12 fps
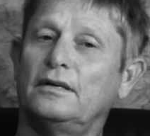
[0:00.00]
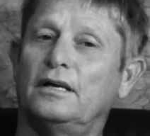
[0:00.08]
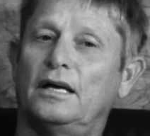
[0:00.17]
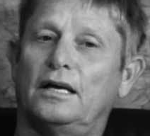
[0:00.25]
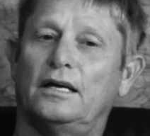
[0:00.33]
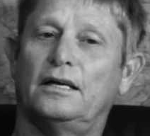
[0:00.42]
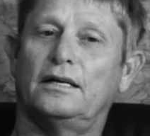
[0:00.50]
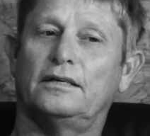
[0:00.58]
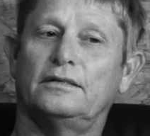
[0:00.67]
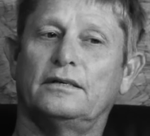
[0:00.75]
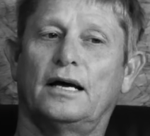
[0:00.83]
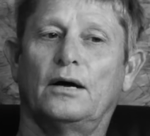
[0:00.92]

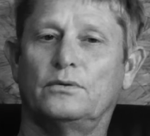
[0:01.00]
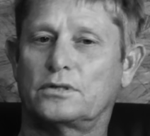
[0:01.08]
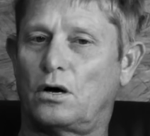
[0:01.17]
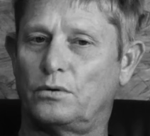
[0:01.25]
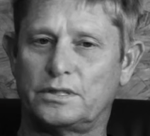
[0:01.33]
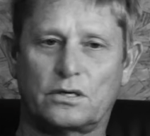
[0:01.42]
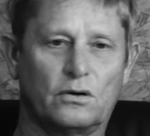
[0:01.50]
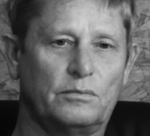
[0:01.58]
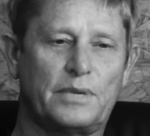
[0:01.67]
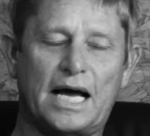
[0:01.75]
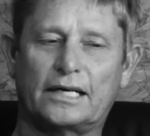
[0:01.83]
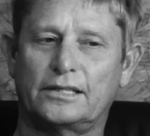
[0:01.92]
and I was always going
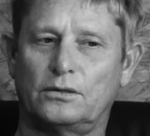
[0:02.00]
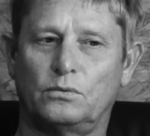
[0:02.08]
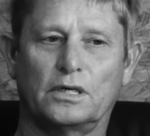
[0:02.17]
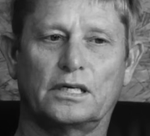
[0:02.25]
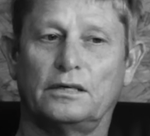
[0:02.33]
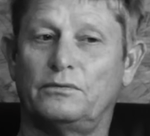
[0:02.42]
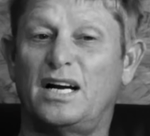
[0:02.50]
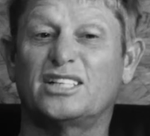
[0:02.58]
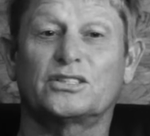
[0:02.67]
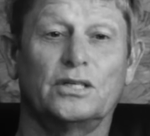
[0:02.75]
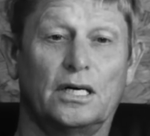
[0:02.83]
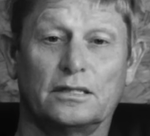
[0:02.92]
back there working in
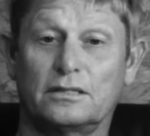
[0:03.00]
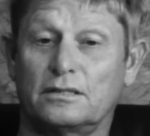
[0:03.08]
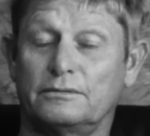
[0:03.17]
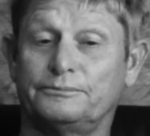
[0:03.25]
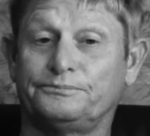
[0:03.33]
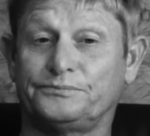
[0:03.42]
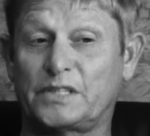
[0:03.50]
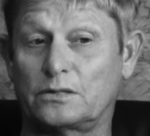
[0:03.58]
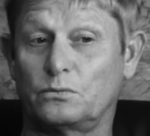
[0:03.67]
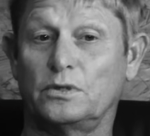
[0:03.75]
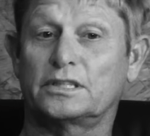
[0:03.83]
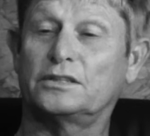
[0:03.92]
restaurants. I
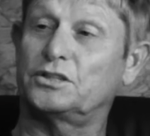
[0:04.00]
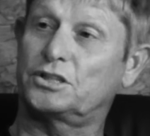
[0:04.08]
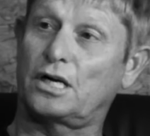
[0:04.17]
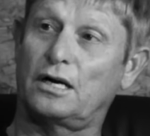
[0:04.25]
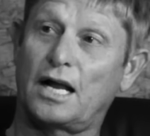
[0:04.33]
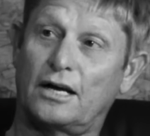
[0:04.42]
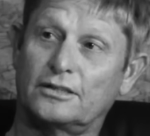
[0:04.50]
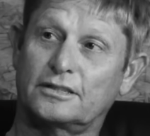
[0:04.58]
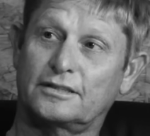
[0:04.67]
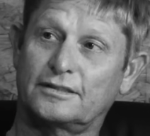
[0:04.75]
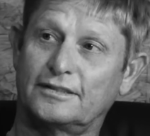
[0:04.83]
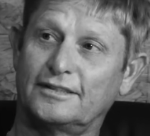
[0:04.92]
was worked at the Chart
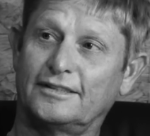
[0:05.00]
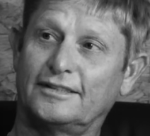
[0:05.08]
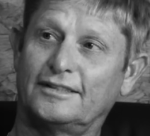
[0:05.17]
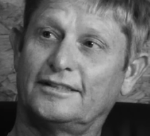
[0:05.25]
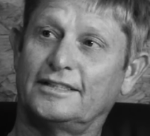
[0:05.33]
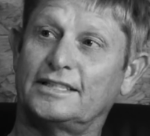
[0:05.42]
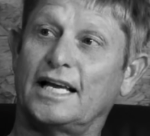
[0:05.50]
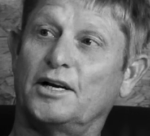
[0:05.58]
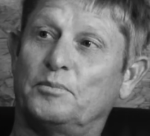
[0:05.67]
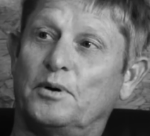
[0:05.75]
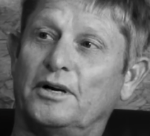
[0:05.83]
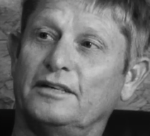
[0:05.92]
House in
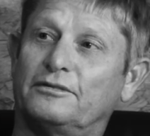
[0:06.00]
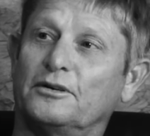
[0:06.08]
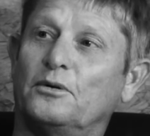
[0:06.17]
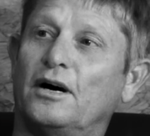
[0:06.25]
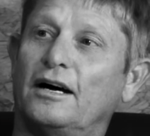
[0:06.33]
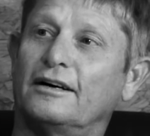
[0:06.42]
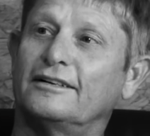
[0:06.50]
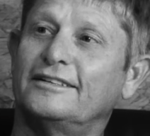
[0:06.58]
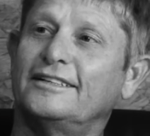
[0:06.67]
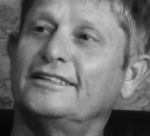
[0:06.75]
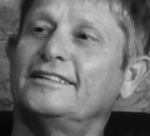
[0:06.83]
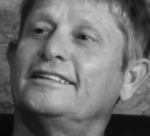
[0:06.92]
Dana Point for a while,
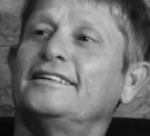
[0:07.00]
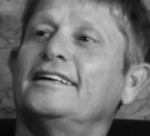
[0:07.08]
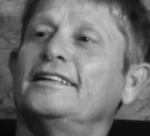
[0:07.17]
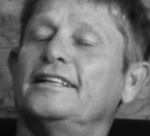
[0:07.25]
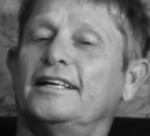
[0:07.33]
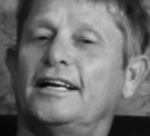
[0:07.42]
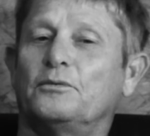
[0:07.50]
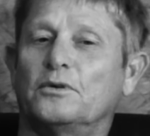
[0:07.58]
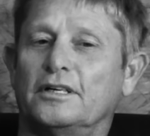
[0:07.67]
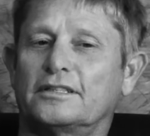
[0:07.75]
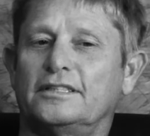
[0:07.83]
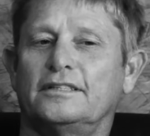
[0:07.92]
and then I
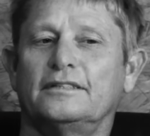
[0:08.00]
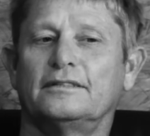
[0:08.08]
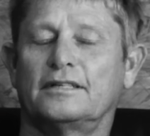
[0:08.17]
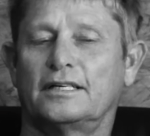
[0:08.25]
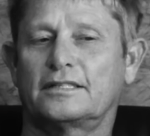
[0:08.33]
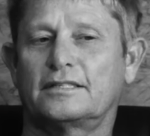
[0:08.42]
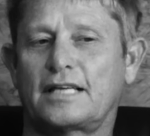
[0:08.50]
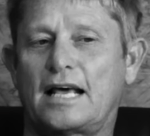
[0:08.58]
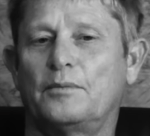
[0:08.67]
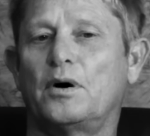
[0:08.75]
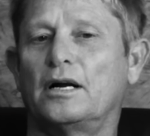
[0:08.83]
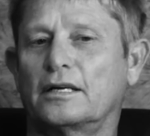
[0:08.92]
worked in like
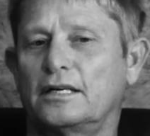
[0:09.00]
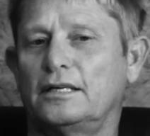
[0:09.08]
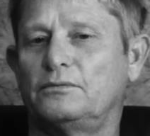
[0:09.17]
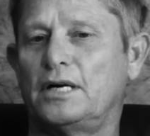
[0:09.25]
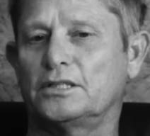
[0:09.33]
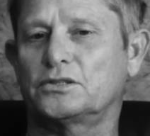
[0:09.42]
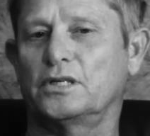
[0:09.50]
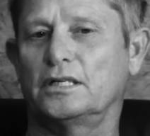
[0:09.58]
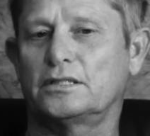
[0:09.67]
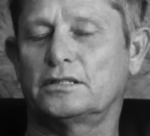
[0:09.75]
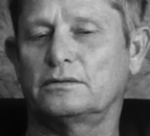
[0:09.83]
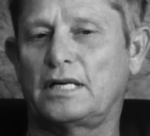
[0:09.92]
Santa Monica at
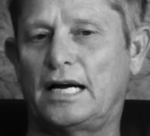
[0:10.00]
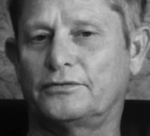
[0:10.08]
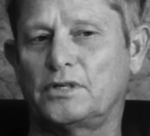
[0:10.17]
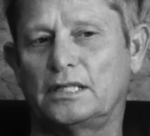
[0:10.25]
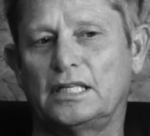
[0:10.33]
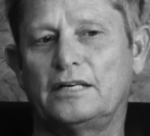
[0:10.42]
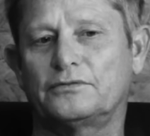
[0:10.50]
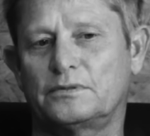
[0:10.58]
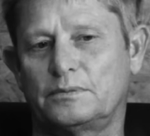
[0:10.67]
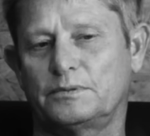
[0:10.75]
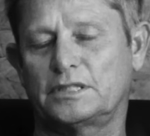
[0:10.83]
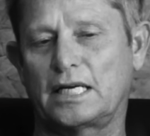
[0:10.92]
restaurants after I
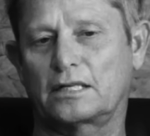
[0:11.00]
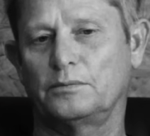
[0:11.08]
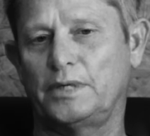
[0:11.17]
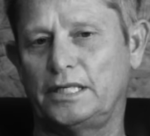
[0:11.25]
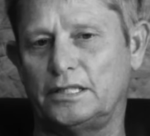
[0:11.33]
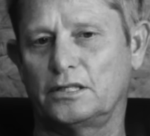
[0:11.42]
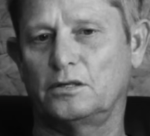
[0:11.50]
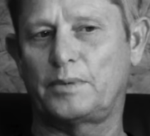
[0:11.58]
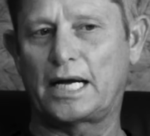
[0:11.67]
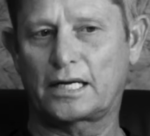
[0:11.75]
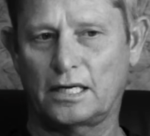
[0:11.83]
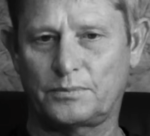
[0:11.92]
left San Clemente to go
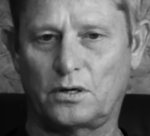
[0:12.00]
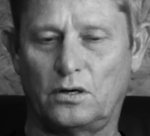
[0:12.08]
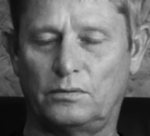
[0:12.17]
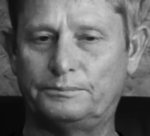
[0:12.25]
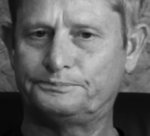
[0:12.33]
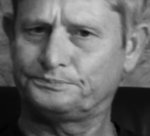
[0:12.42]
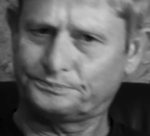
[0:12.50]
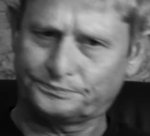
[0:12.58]
back up home.